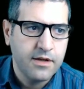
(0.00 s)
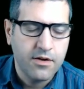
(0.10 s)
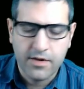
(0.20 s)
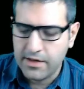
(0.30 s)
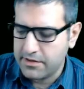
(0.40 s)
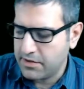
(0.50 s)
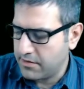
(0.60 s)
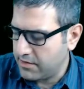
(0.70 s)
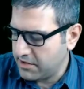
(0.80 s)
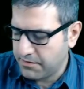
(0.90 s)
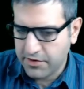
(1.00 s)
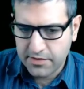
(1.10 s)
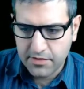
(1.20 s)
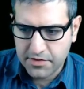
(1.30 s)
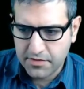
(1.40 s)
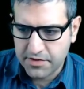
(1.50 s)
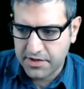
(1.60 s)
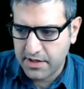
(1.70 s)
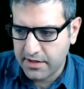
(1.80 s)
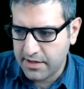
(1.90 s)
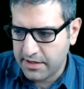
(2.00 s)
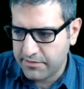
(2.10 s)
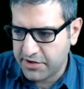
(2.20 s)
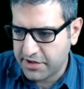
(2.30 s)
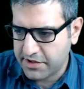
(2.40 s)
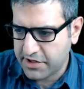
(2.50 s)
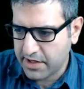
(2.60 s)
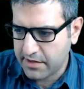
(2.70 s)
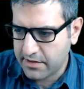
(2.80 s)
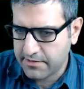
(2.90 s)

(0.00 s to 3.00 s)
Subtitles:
Okay, so this point also is done. Let me just check it.